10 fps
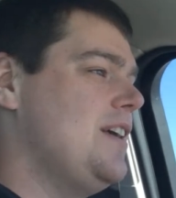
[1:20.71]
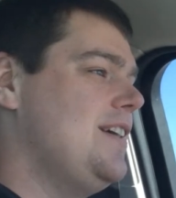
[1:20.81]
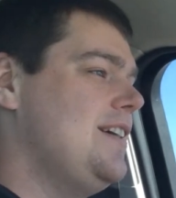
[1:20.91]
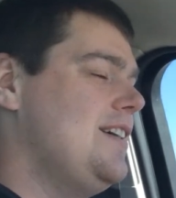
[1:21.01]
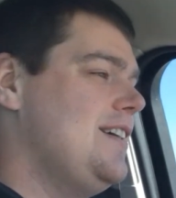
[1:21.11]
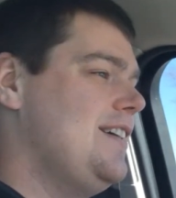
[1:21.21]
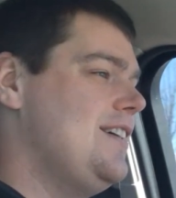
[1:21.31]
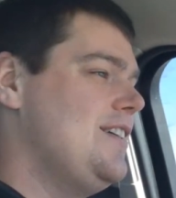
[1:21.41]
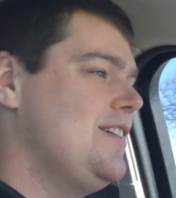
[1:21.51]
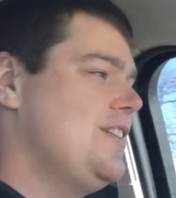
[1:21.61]

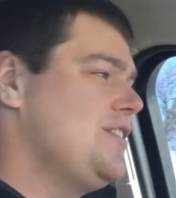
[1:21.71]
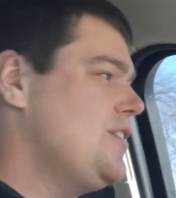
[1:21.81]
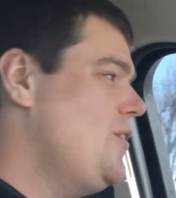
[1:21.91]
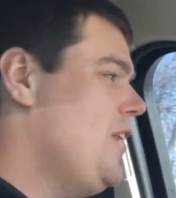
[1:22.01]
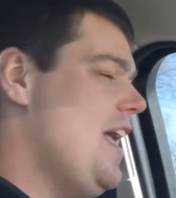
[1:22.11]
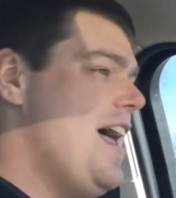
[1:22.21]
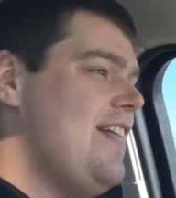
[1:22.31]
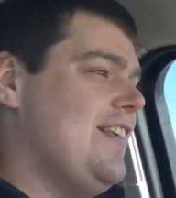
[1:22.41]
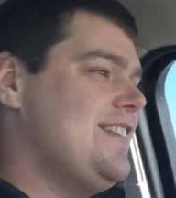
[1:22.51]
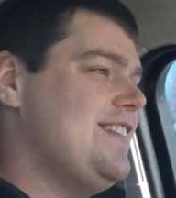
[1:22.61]
Yeah. So
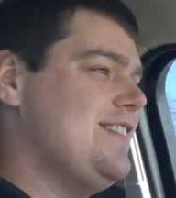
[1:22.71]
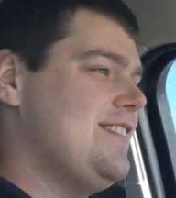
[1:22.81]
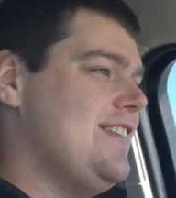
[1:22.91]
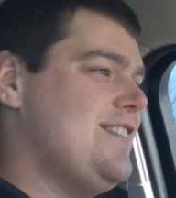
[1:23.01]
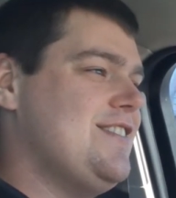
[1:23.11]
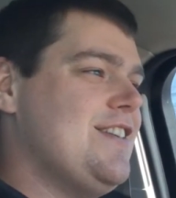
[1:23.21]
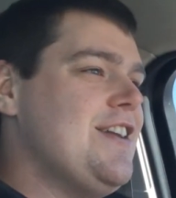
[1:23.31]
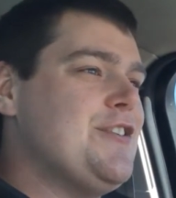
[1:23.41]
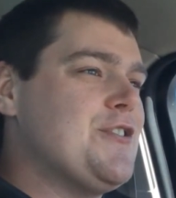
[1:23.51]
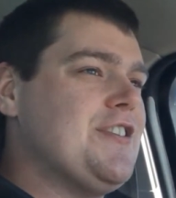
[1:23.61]
yeah, this is an
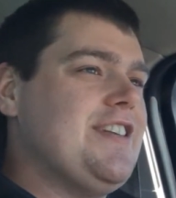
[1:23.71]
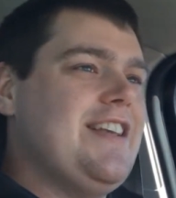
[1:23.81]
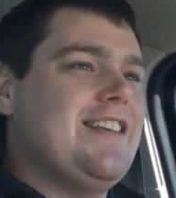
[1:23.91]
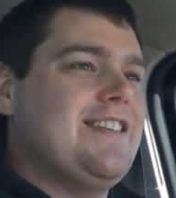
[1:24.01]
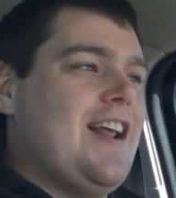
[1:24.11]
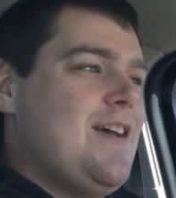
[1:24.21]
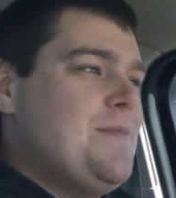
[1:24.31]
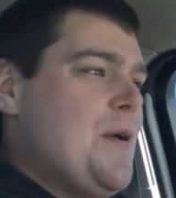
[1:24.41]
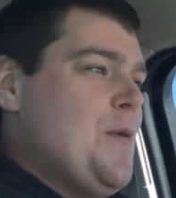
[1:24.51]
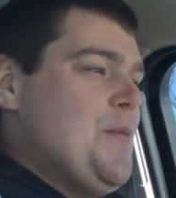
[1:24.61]
interesting
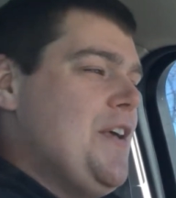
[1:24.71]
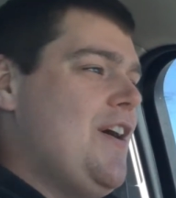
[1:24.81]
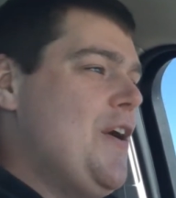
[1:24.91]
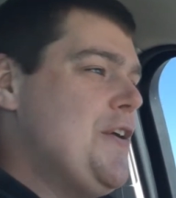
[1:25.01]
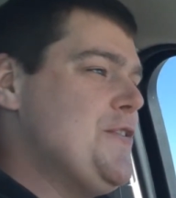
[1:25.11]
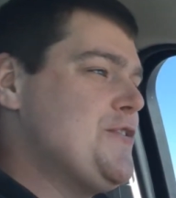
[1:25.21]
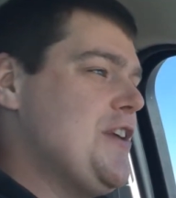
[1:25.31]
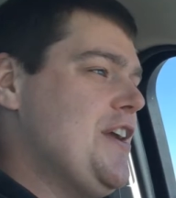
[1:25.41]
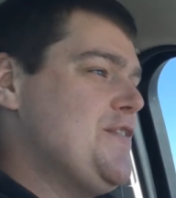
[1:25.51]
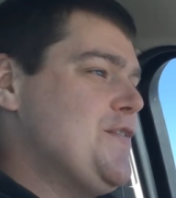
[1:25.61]
setup. I hope the audio
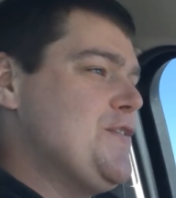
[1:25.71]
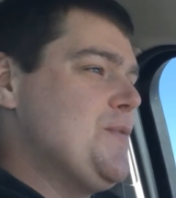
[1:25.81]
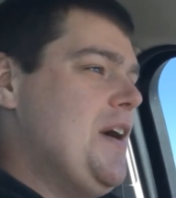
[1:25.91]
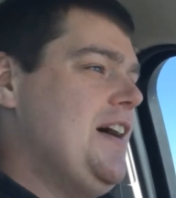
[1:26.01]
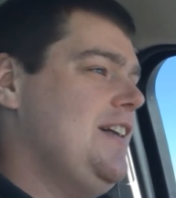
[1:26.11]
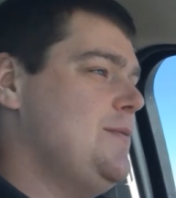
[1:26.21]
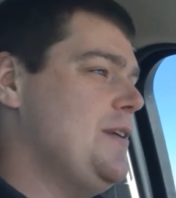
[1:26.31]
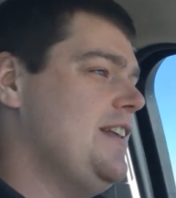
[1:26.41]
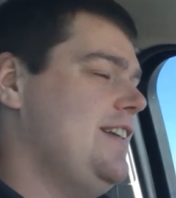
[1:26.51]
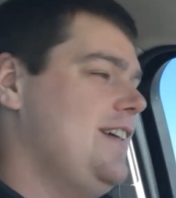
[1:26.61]
transfers well,
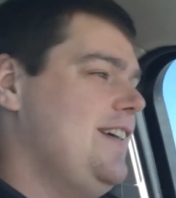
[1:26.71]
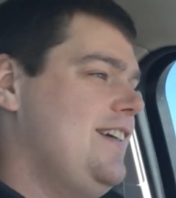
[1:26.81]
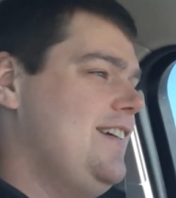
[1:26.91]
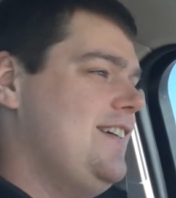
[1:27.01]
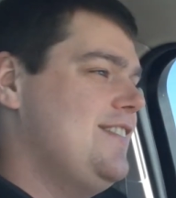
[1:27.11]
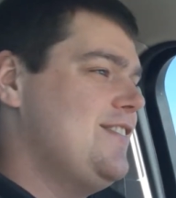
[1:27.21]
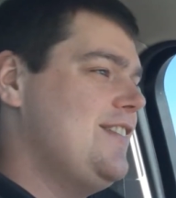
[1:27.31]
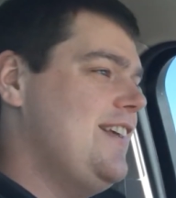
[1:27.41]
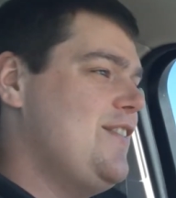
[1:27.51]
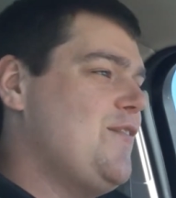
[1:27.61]
but
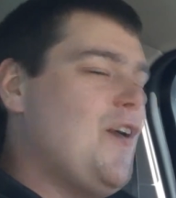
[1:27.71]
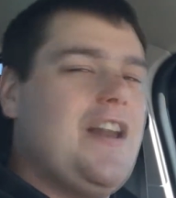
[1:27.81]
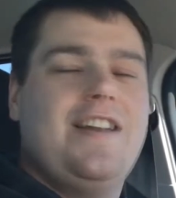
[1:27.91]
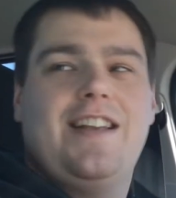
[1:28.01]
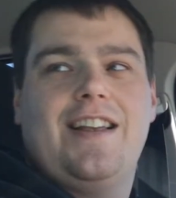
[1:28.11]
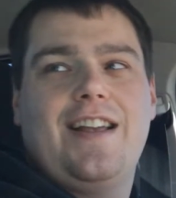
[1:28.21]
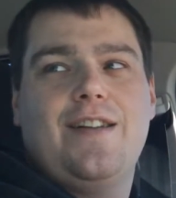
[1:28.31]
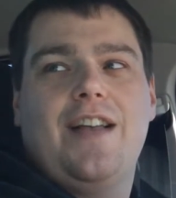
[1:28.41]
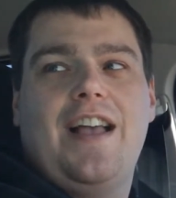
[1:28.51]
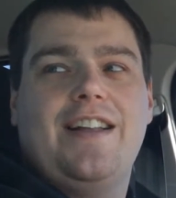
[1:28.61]
it's fun. I
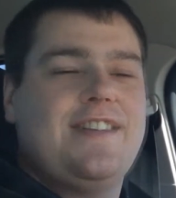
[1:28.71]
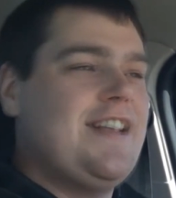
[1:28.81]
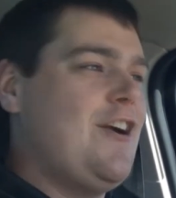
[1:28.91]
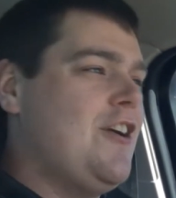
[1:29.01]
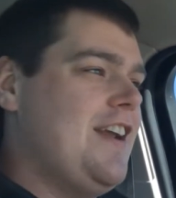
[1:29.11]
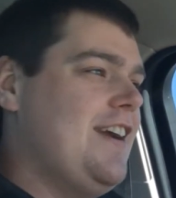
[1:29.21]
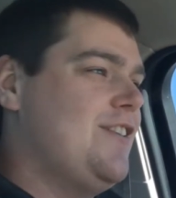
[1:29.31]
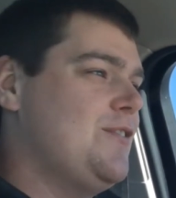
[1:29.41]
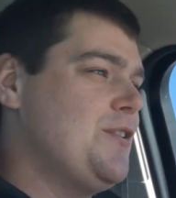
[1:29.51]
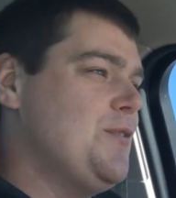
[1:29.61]
got Sarah
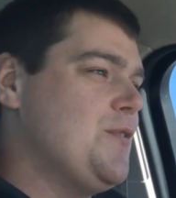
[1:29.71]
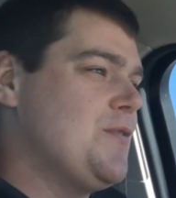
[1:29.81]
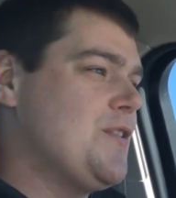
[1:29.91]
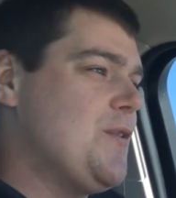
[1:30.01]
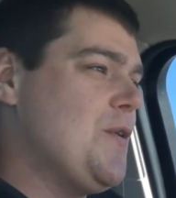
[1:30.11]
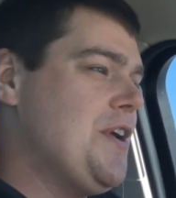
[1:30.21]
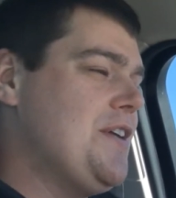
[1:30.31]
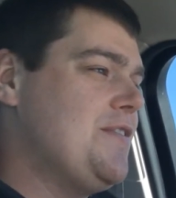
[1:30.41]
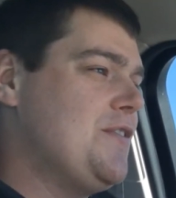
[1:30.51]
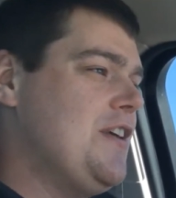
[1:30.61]
here doing the
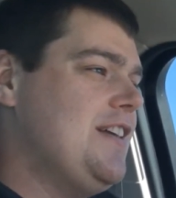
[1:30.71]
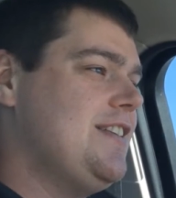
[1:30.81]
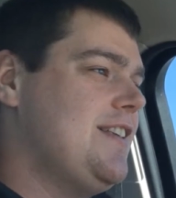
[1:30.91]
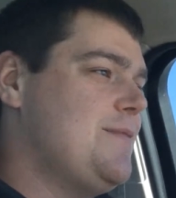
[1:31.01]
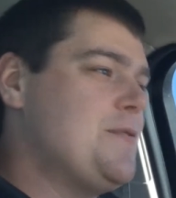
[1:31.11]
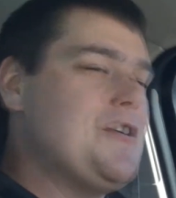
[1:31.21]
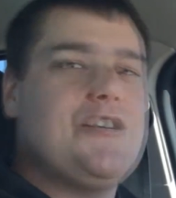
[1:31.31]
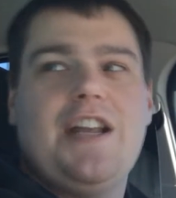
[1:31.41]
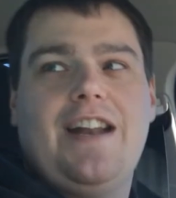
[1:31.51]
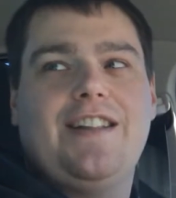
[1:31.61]
recording for us. I
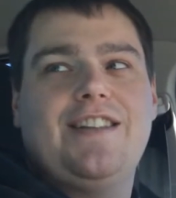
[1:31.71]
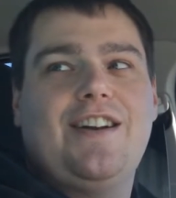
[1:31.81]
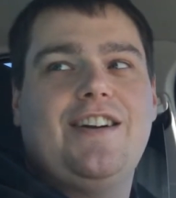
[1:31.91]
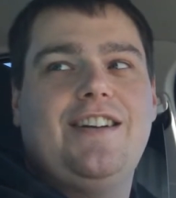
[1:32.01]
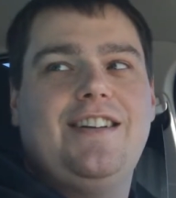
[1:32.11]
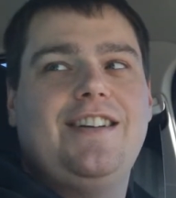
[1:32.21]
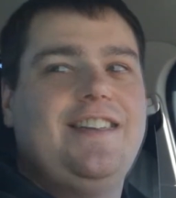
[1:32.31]
appreciate it, Sarah.